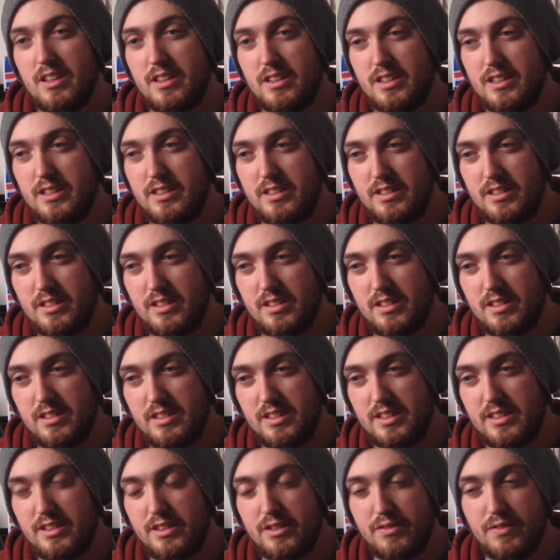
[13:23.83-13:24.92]
can
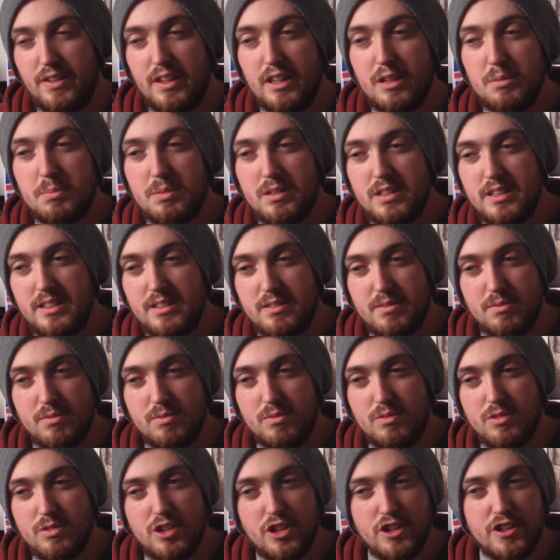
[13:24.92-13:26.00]
develop a
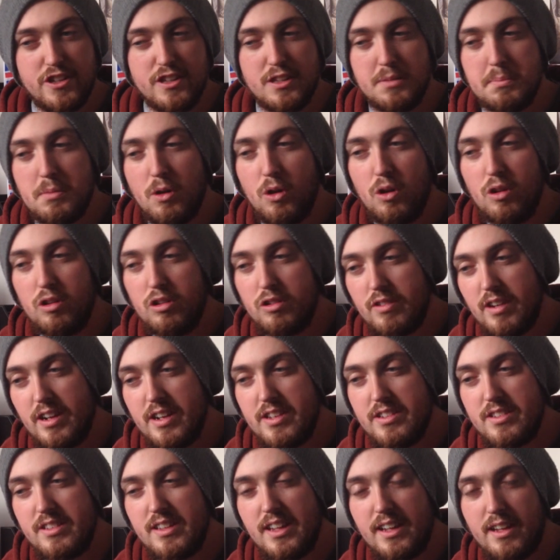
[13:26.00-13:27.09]
circular
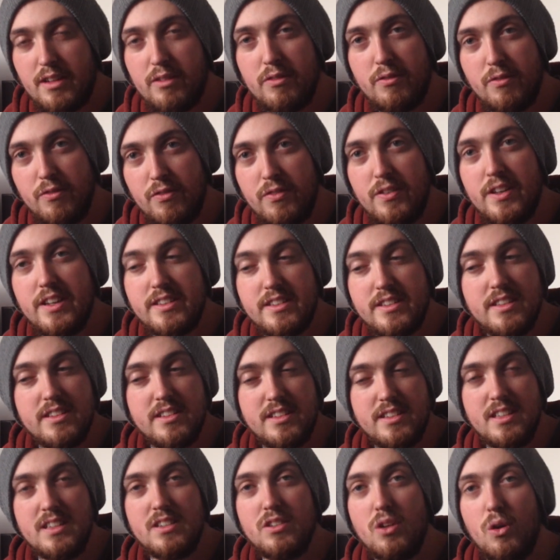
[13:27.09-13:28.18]
polarizer that can fit
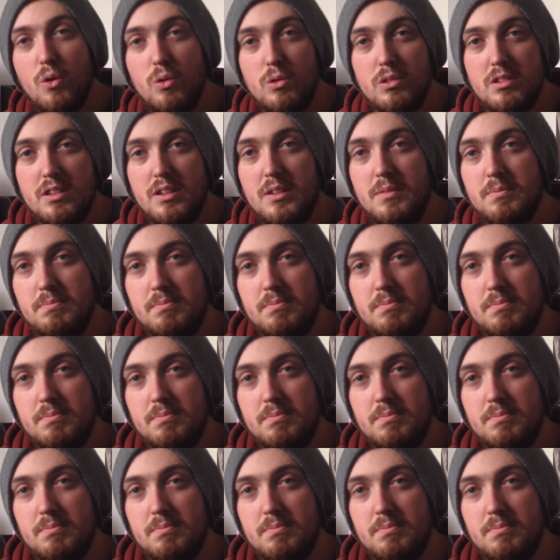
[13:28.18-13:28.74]
into this holder.